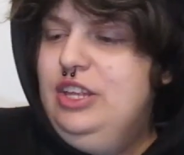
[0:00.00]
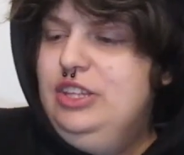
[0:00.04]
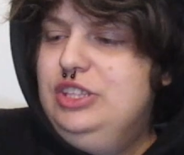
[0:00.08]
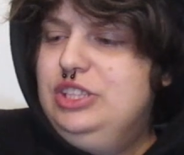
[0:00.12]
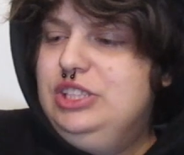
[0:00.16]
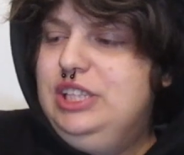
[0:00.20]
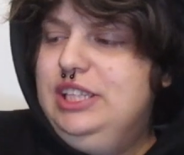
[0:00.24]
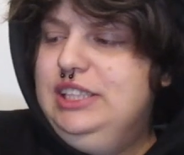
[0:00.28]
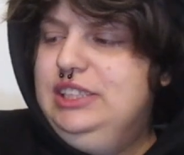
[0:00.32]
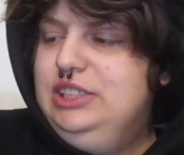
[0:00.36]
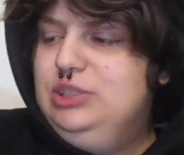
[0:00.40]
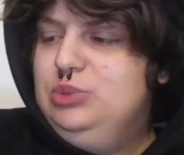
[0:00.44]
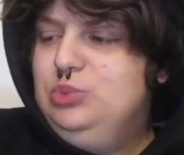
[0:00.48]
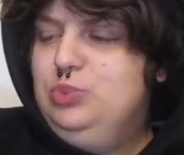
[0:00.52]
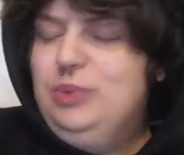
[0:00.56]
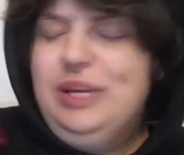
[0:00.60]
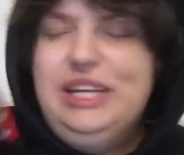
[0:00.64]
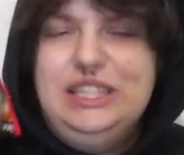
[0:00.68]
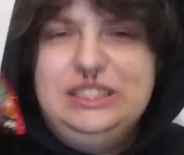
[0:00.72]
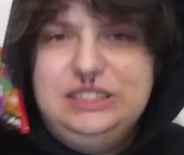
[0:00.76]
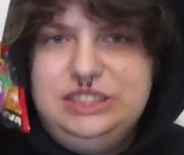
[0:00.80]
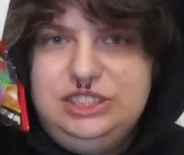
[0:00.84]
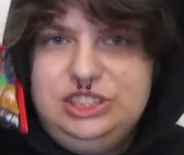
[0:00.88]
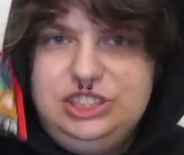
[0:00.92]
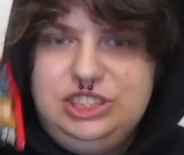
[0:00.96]
They're like the
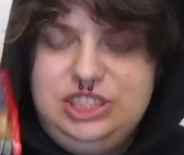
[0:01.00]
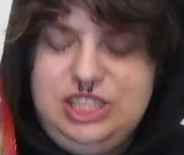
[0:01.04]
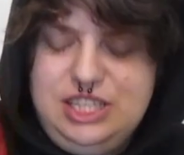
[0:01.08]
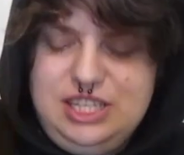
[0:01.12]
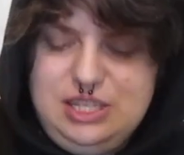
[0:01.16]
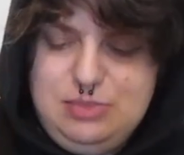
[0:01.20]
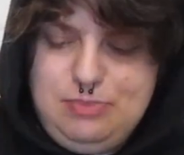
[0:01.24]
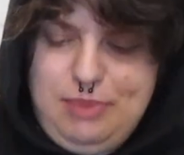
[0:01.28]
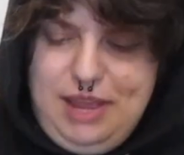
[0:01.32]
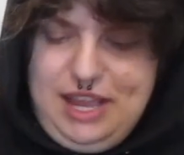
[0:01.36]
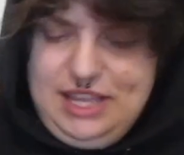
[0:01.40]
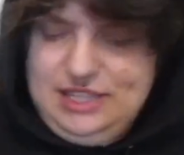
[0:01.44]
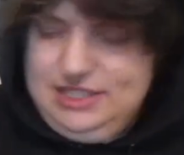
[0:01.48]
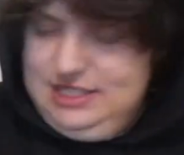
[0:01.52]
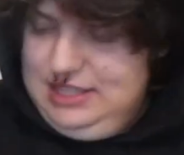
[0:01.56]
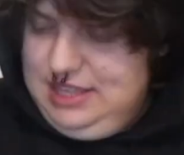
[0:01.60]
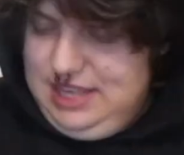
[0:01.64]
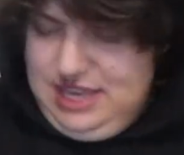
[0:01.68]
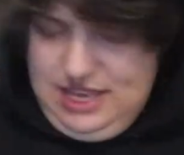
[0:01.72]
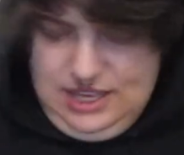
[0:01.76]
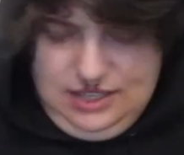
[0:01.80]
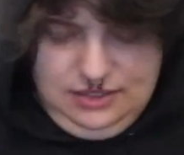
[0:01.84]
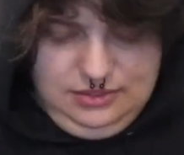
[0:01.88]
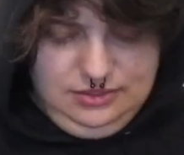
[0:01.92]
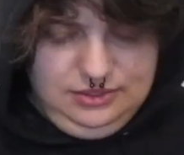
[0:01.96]
Ritz cheese bites
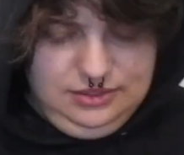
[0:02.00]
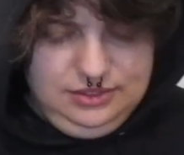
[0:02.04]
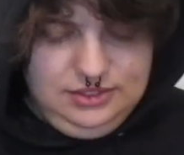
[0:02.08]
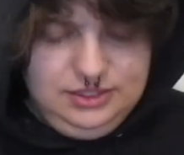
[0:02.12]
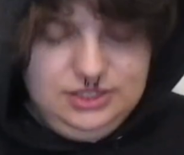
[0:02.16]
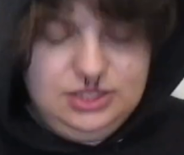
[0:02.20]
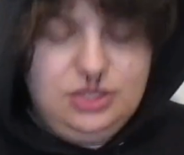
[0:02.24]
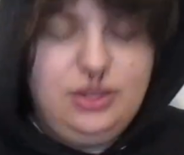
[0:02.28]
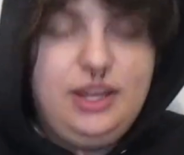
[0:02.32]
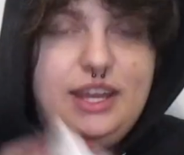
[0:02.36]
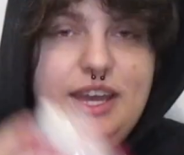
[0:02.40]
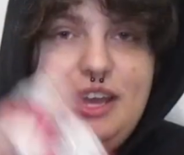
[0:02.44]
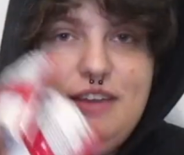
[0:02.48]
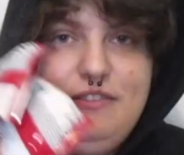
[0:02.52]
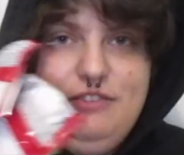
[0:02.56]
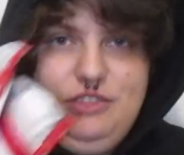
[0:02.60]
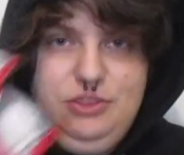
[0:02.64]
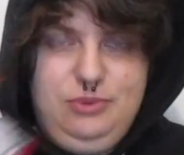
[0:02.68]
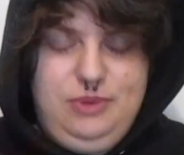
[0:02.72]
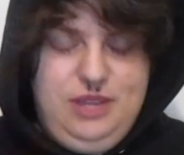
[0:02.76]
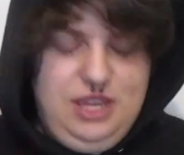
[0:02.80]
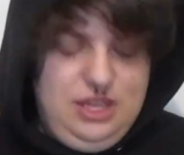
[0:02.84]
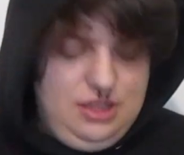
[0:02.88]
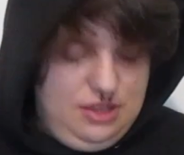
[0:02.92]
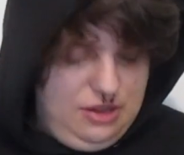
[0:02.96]
thing. So I have
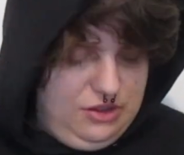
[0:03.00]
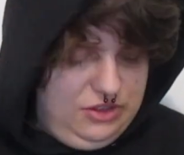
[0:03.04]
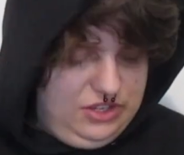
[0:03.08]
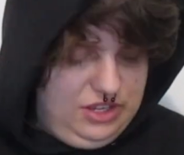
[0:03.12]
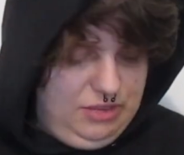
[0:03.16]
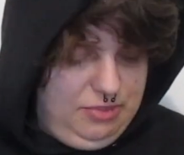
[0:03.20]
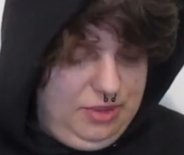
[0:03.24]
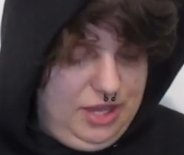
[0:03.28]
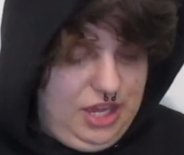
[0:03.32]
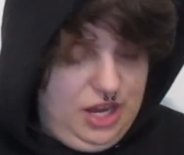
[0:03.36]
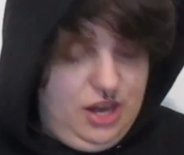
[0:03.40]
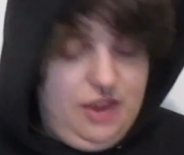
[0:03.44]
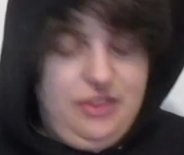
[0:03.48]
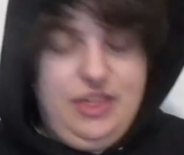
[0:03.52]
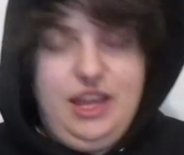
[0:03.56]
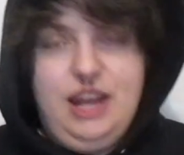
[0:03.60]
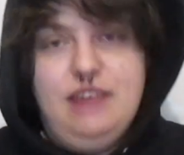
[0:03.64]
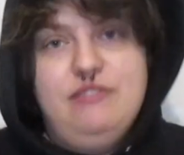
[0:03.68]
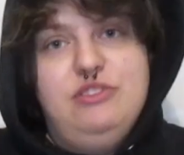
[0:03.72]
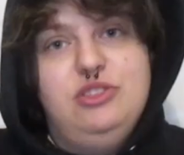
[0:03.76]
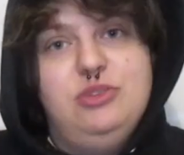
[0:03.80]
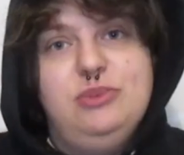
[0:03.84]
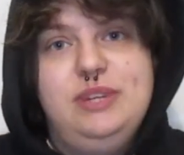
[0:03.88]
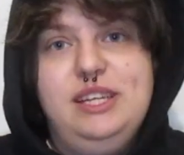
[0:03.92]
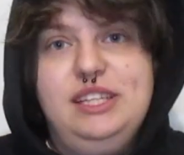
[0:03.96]
3 of those up here, and I
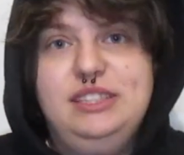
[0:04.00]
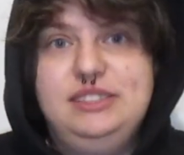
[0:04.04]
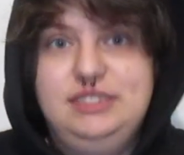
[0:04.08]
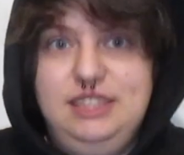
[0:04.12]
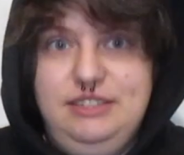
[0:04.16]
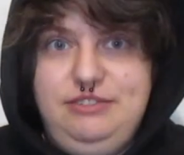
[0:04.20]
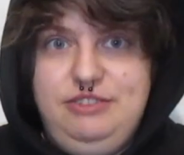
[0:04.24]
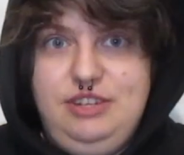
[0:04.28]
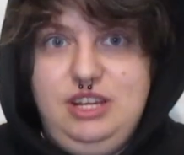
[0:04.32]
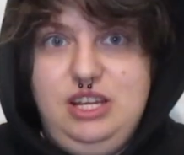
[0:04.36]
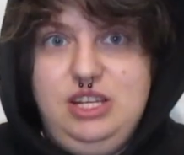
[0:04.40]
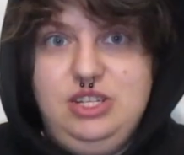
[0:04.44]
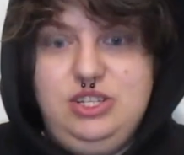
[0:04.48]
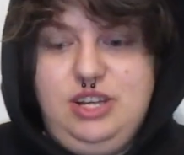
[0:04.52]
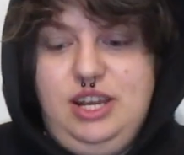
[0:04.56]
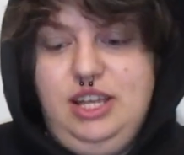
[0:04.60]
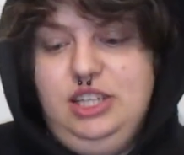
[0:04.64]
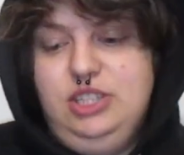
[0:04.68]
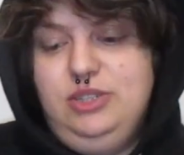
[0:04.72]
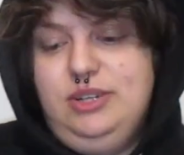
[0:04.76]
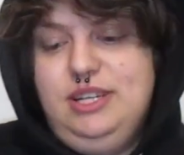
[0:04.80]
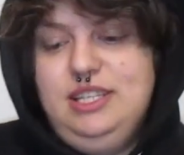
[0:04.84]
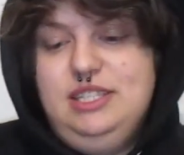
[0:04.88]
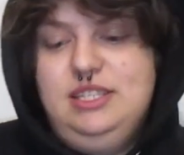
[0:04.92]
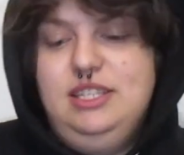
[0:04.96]
have 3 different drink
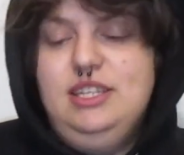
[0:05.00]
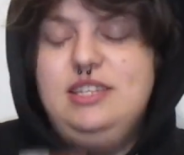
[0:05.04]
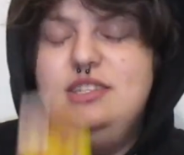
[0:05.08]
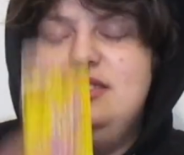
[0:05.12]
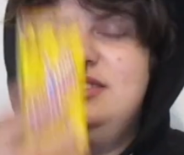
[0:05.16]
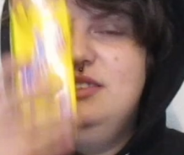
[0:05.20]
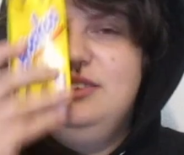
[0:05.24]
choices.